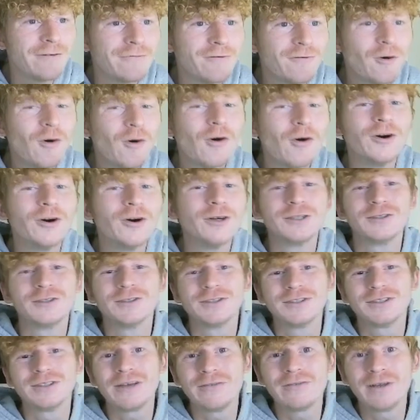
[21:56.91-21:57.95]

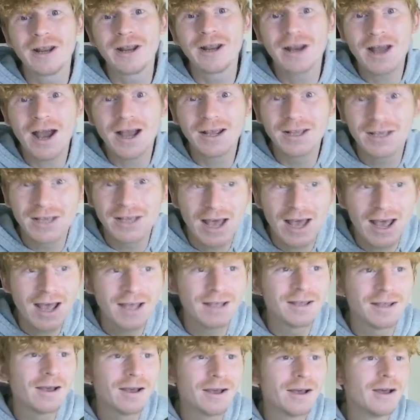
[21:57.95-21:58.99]

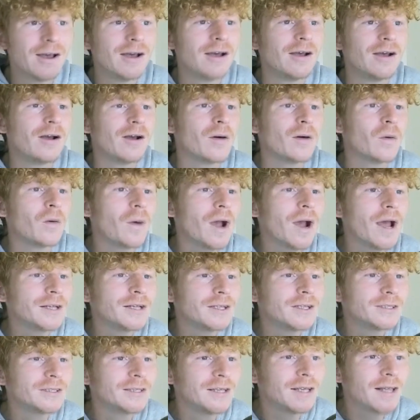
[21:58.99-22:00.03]
479k! where do
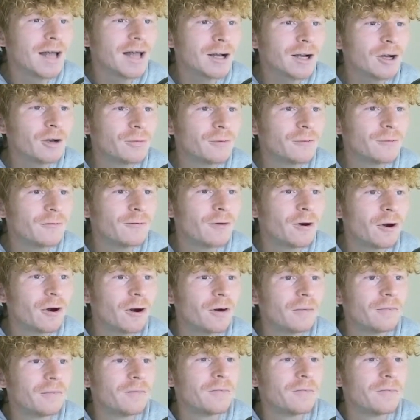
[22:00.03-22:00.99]
you see that coming from?